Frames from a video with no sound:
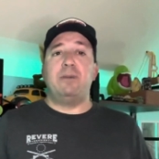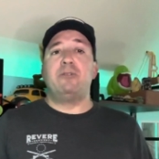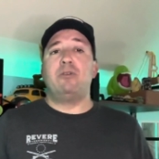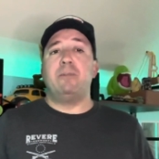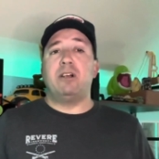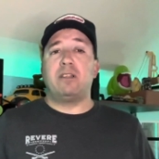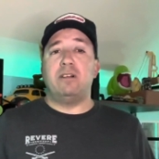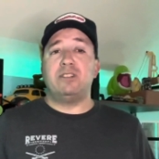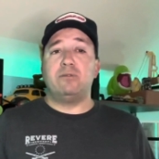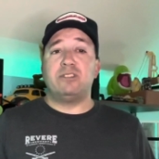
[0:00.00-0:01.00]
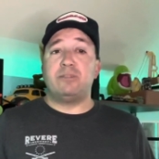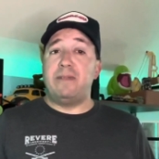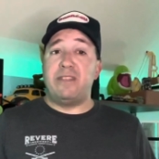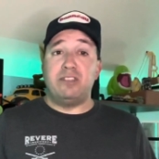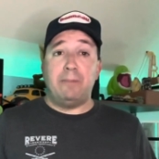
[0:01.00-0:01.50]
between Martin Lawrence and Will
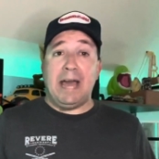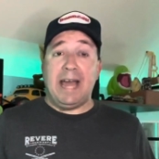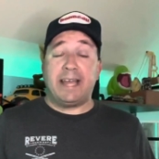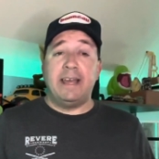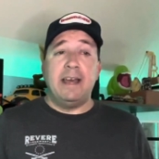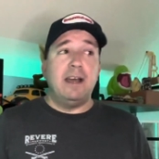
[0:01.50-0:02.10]
Smith is back,